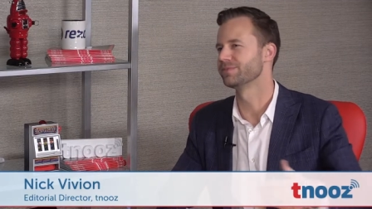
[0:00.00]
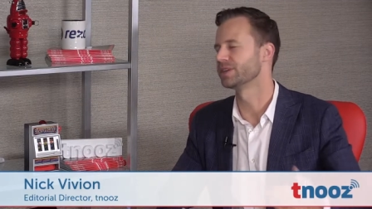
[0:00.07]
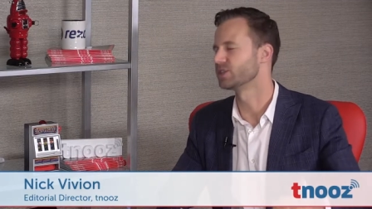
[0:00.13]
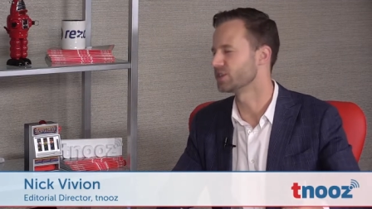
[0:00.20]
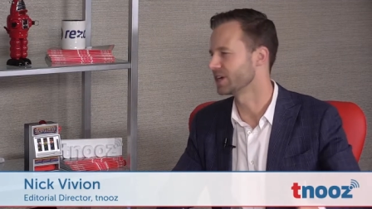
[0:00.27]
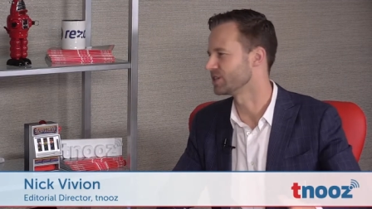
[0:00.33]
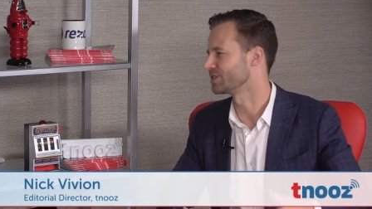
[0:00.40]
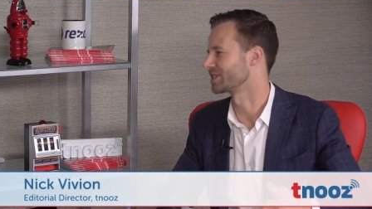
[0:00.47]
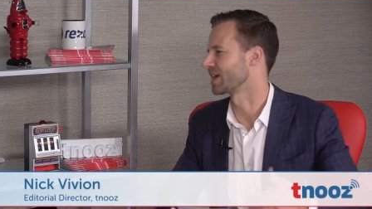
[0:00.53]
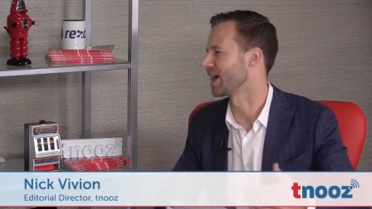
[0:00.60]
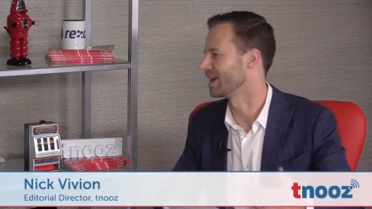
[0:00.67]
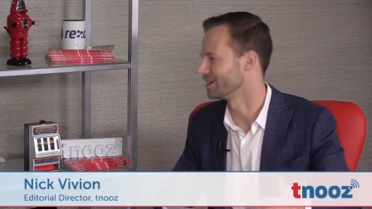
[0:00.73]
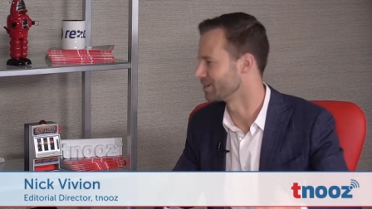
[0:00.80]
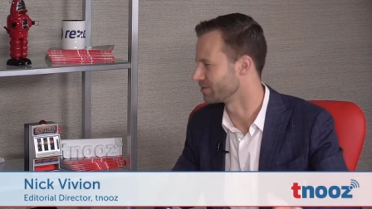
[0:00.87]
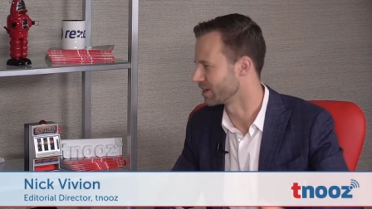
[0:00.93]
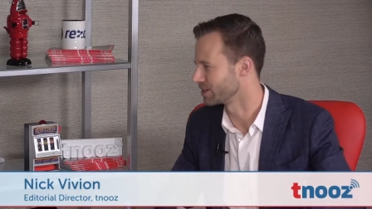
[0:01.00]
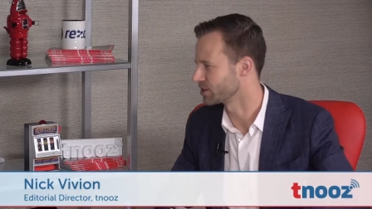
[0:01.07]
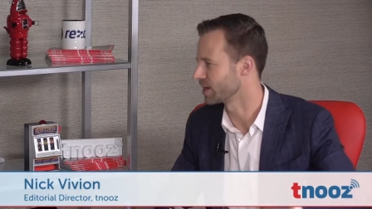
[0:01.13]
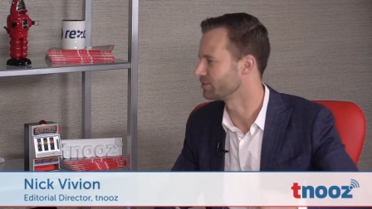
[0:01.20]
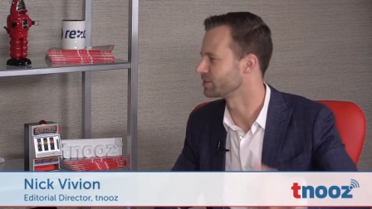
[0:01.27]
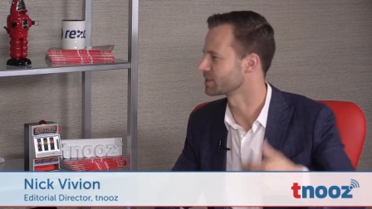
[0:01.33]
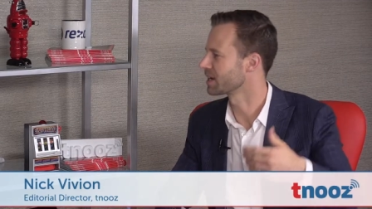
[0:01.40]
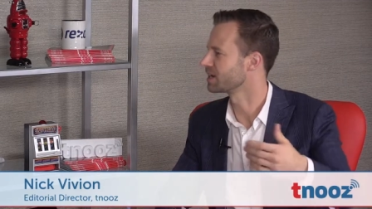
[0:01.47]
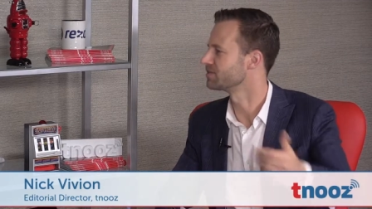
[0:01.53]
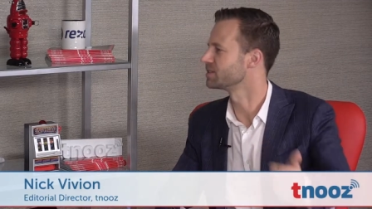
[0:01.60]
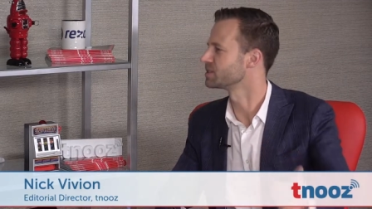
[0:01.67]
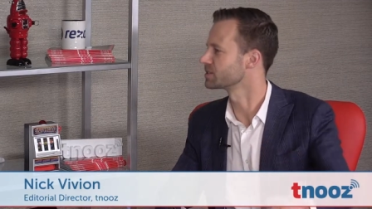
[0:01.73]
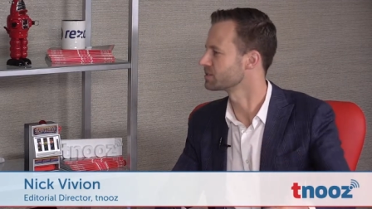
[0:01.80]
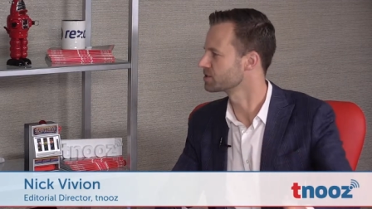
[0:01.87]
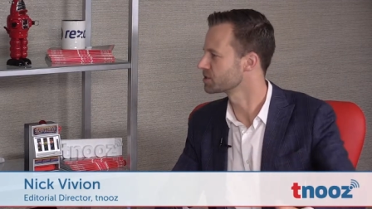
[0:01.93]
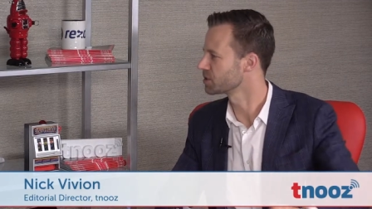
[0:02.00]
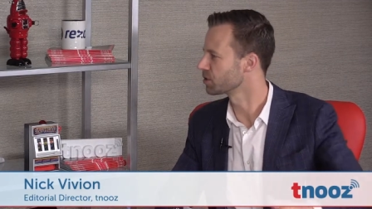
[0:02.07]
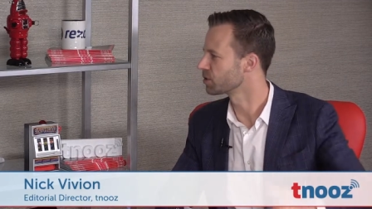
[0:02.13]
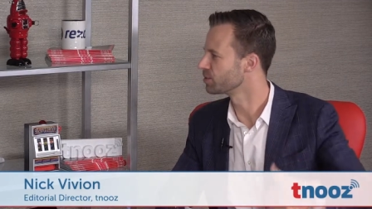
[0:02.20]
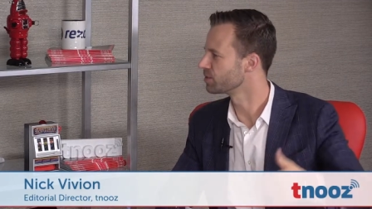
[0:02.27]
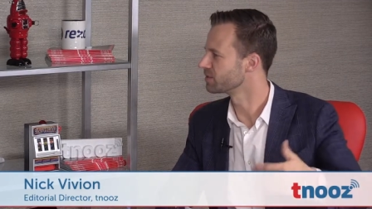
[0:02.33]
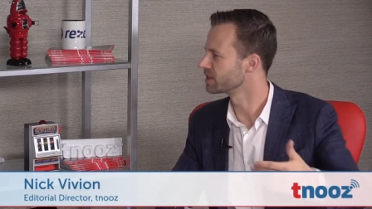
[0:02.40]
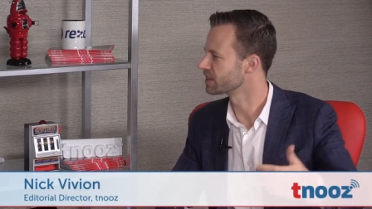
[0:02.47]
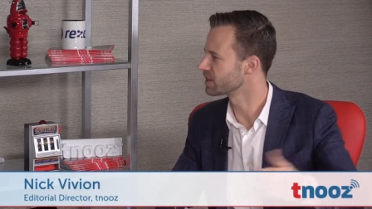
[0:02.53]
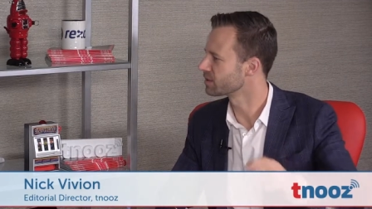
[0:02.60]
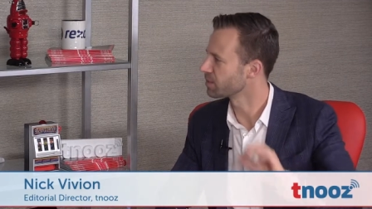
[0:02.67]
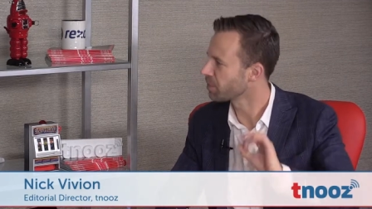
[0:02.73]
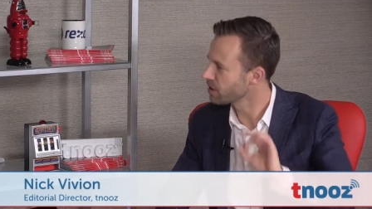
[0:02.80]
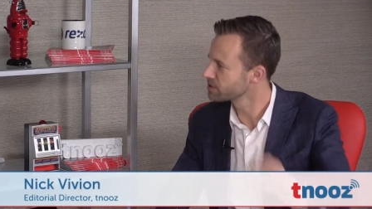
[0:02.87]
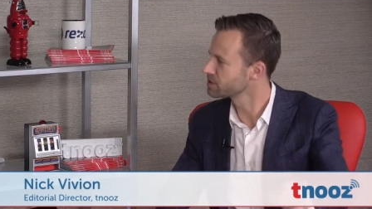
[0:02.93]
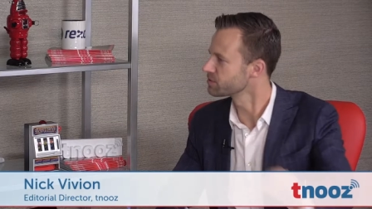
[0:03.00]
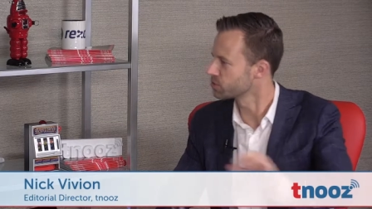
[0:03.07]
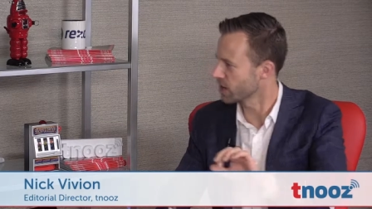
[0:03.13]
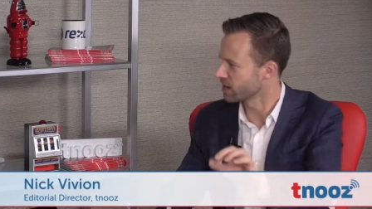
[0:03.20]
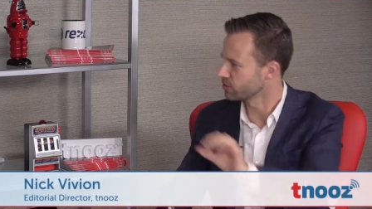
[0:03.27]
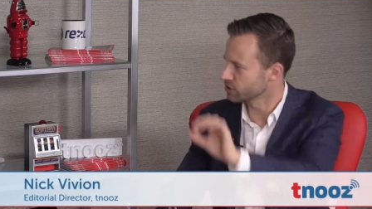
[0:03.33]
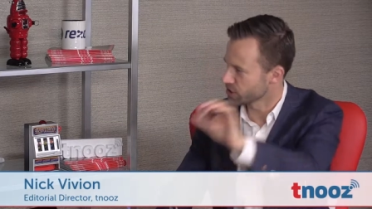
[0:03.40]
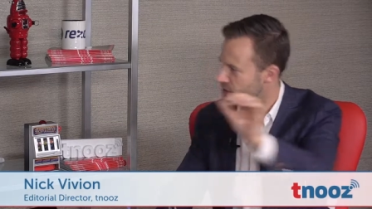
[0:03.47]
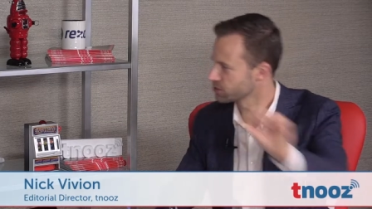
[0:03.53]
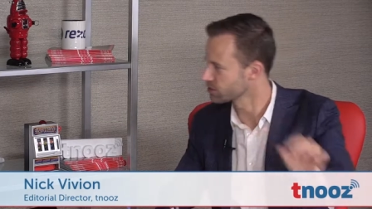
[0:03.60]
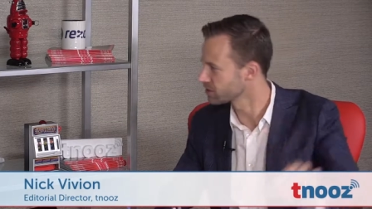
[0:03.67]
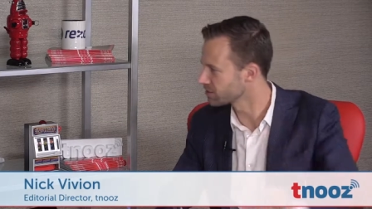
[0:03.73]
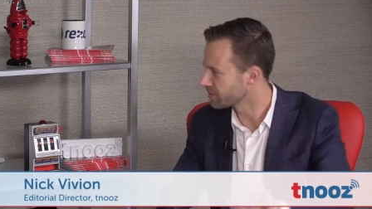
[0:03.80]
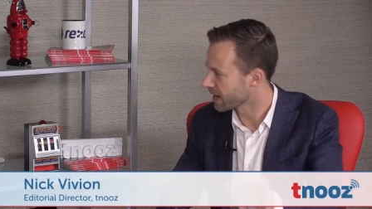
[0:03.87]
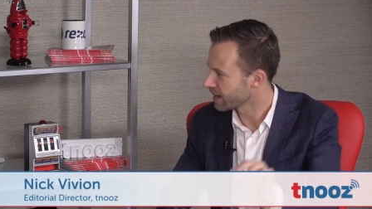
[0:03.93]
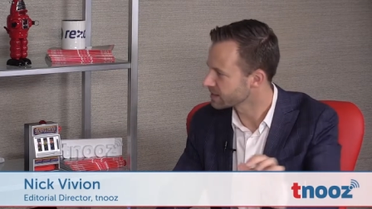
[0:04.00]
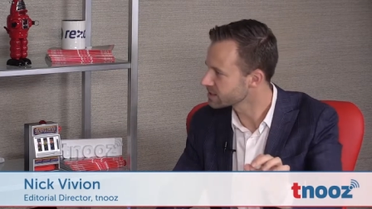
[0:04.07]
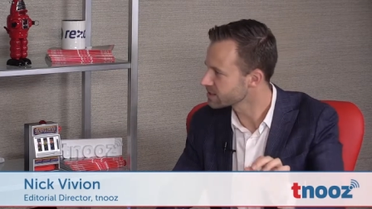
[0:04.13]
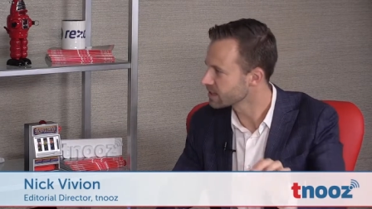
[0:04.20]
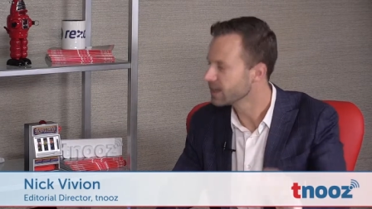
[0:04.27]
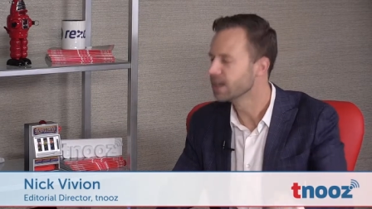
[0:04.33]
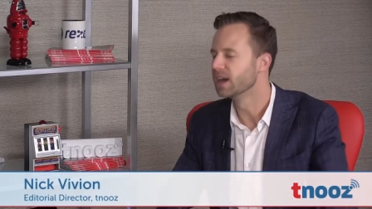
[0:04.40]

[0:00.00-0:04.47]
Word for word: it changes kind of, right? Travel's kind of this slower moving thing, but parts of travel change really fast. Mm-hmm.